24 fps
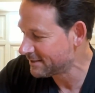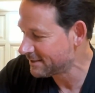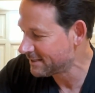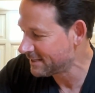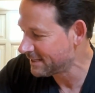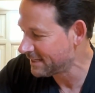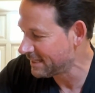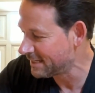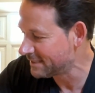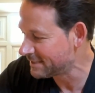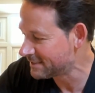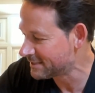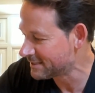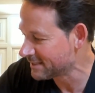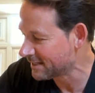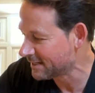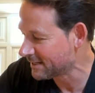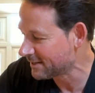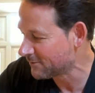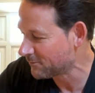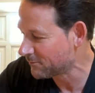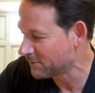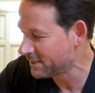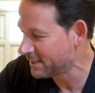It's
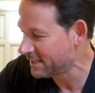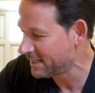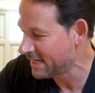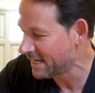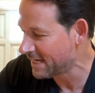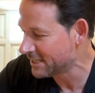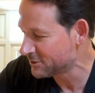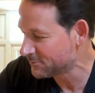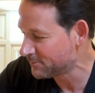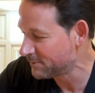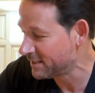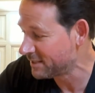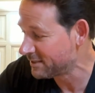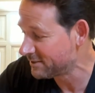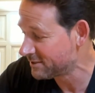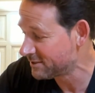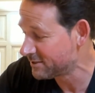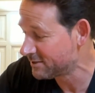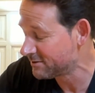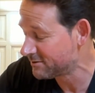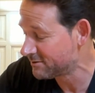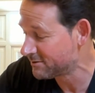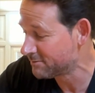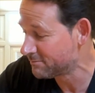when he asked me
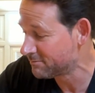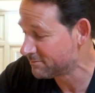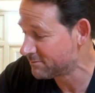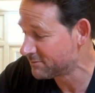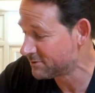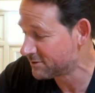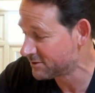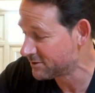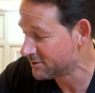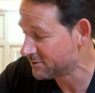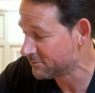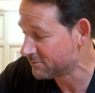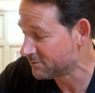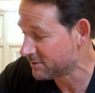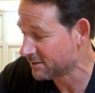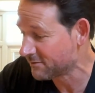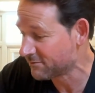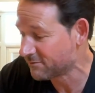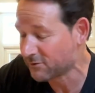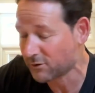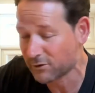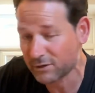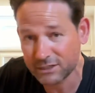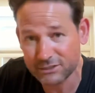to
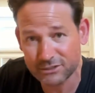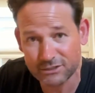focus